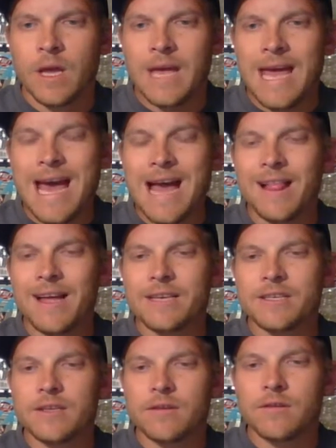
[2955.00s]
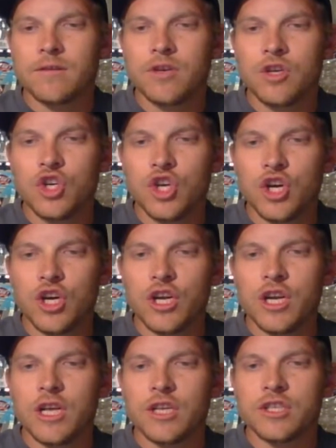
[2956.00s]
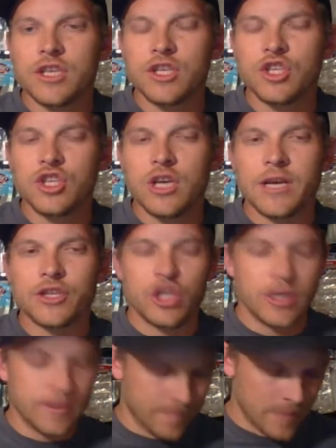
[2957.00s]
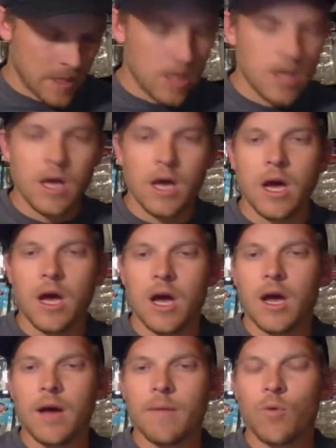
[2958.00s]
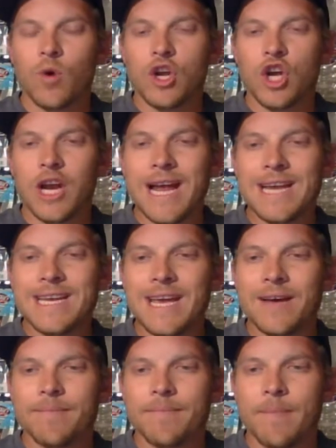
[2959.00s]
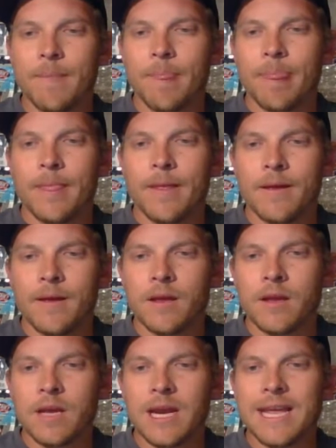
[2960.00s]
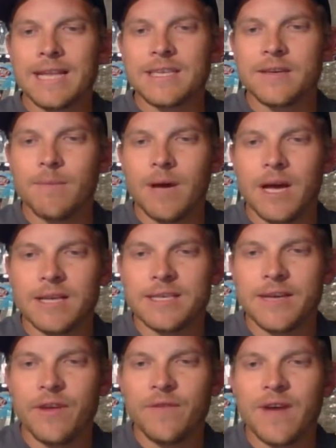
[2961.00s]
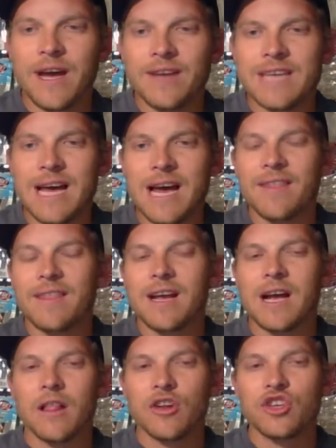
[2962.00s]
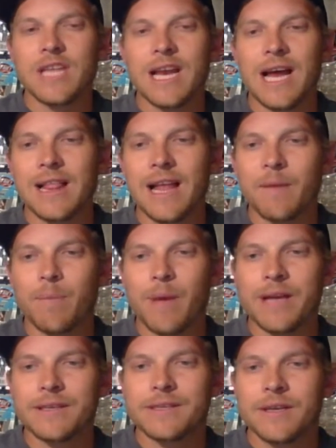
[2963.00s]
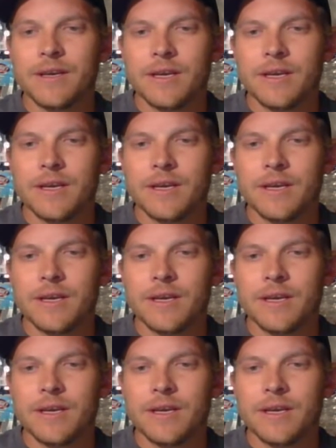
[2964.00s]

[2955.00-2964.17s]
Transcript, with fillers: Alex, good suggestion uh, or good idea. Gonna get some uh, 75s. The colors that I like best